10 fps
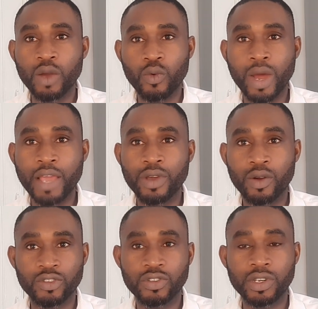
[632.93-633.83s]
While you are
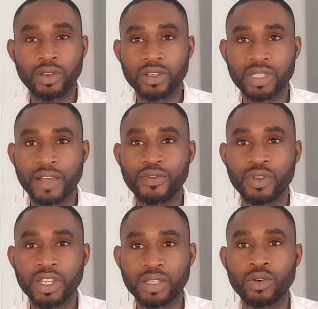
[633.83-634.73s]
considering yourself, you
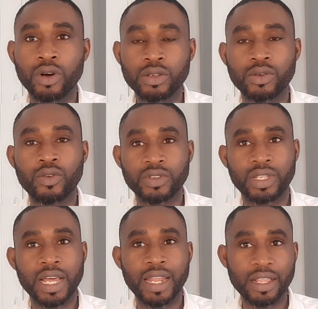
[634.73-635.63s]
need to also
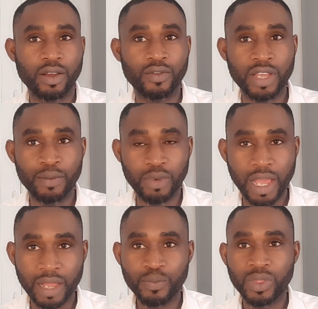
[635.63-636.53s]
consider that of the
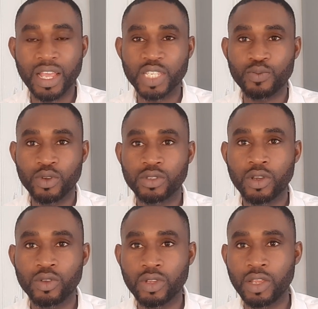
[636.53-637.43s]
employer that sponsor
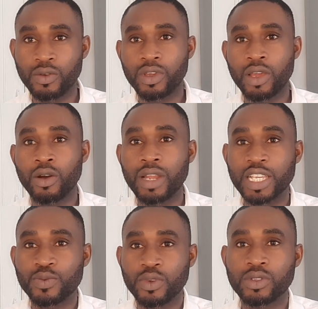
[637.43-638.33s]
you to the UK, or that
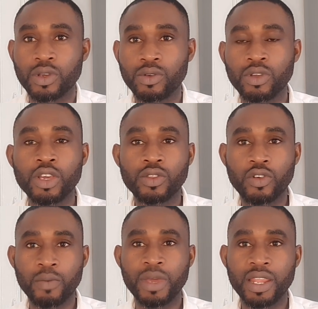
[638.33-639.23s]
sponsor you to
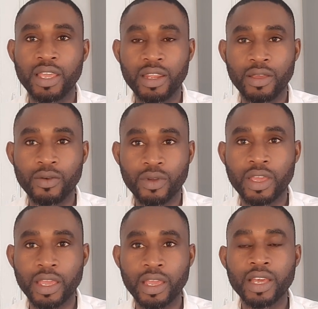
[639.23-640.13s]
remain in the
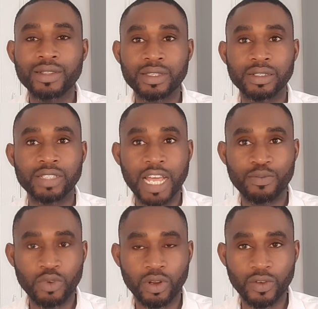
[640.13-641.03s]
UK till
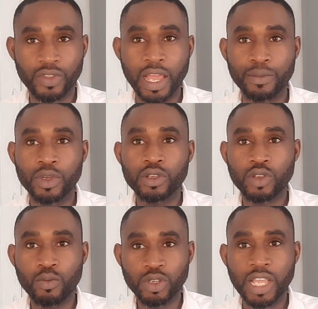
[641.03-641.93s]
that period of time.
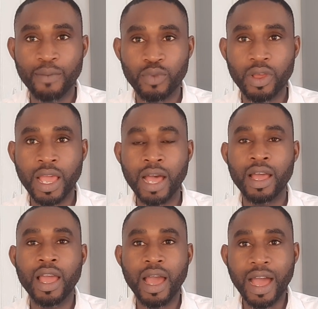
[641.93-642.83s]
So most employer
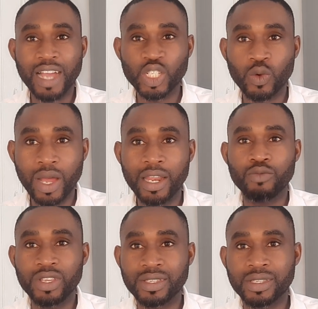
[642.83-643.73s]
actually
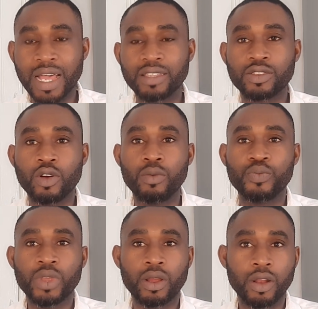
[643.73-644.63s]
insert
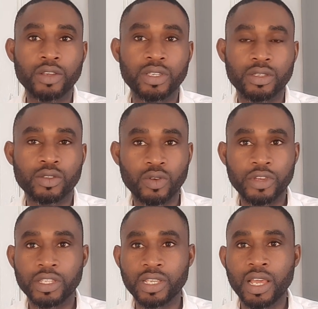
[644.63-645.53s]
some clauses to
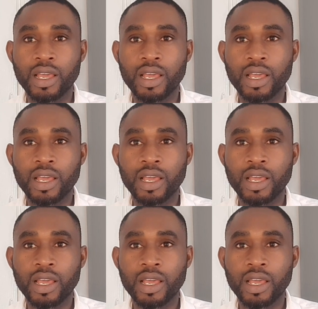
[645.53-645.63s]
it.